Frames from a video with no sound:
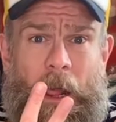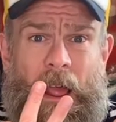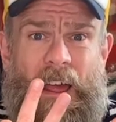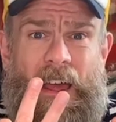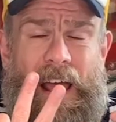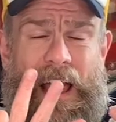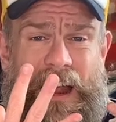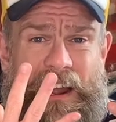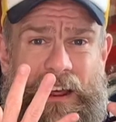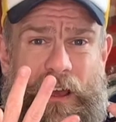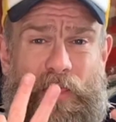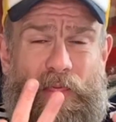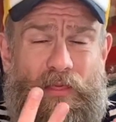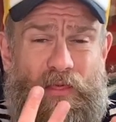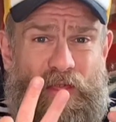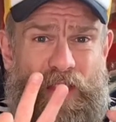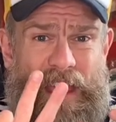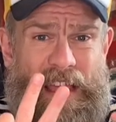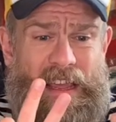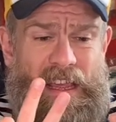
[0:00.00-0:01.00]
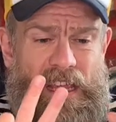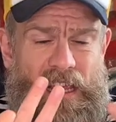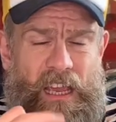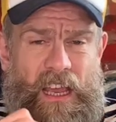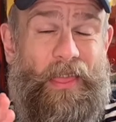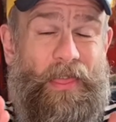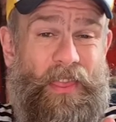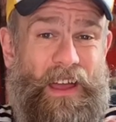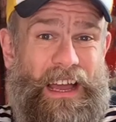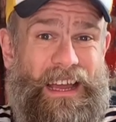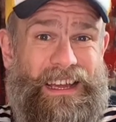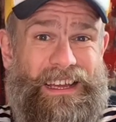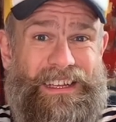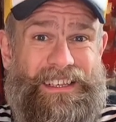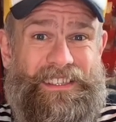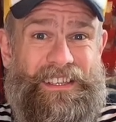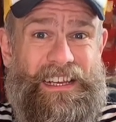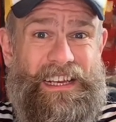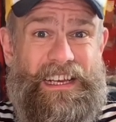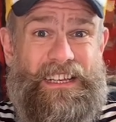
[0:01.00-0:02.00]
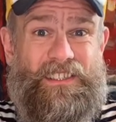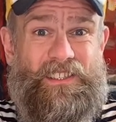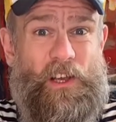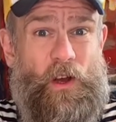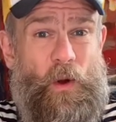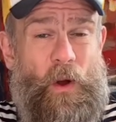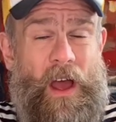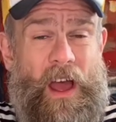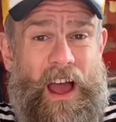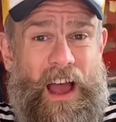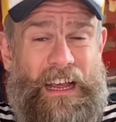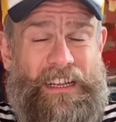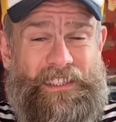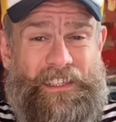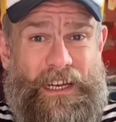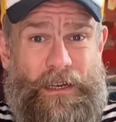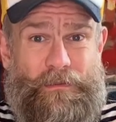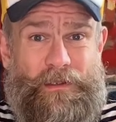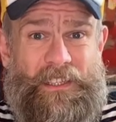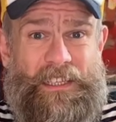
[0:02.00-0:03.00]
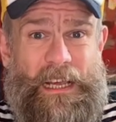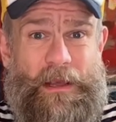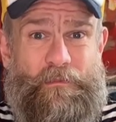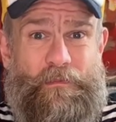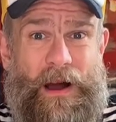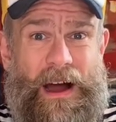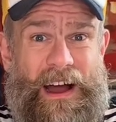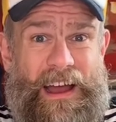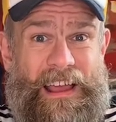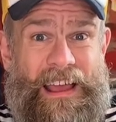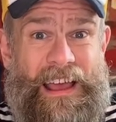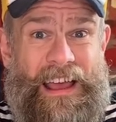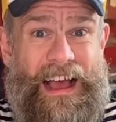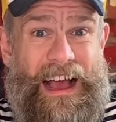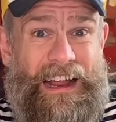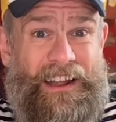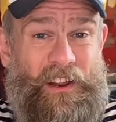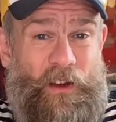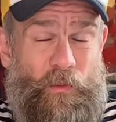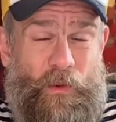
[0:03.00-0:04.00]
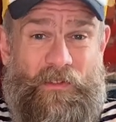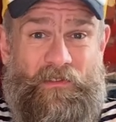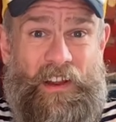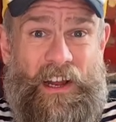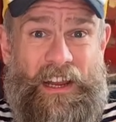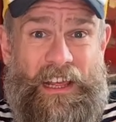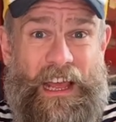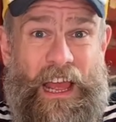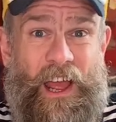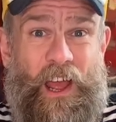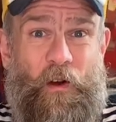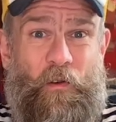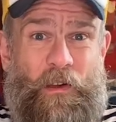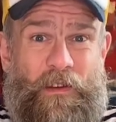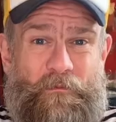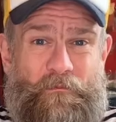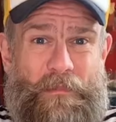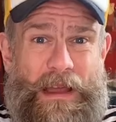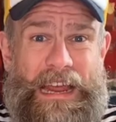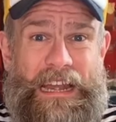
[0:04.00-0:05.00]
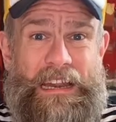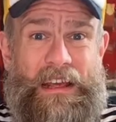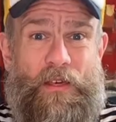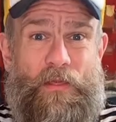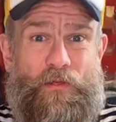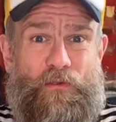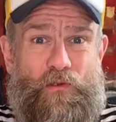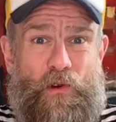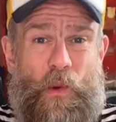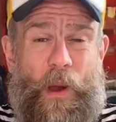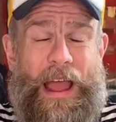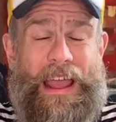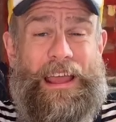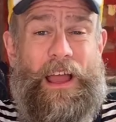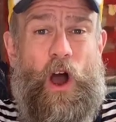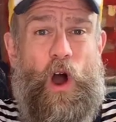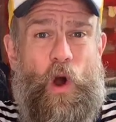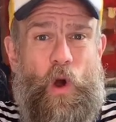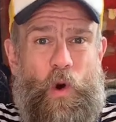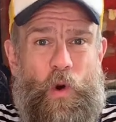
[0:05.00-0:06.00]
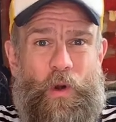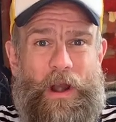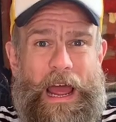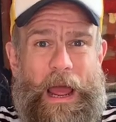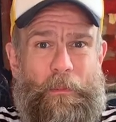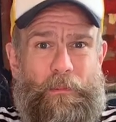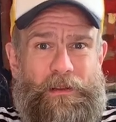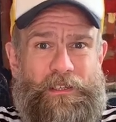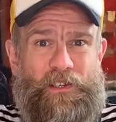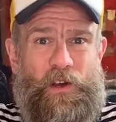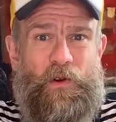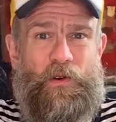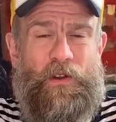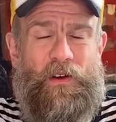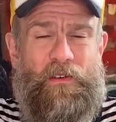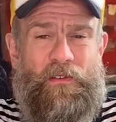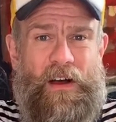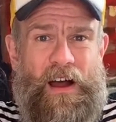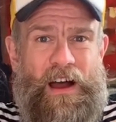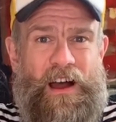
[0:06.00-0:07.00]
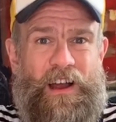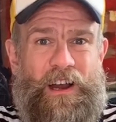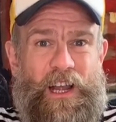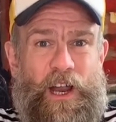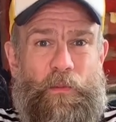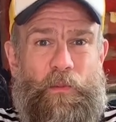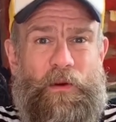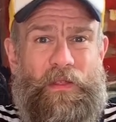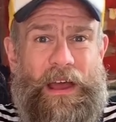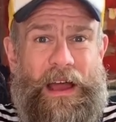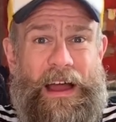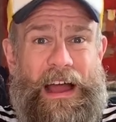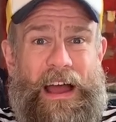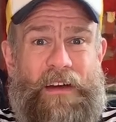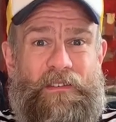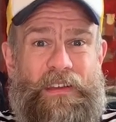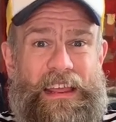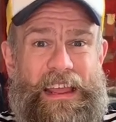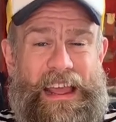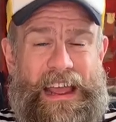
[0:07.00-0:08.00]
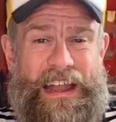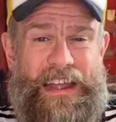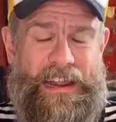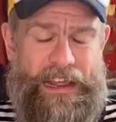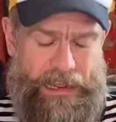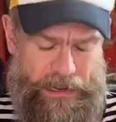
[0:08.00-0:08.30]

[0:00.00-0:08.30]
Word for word: And I think that is it. So it's time to say bye, and we've done it. We've made it through a whole episode of Art Club without having any...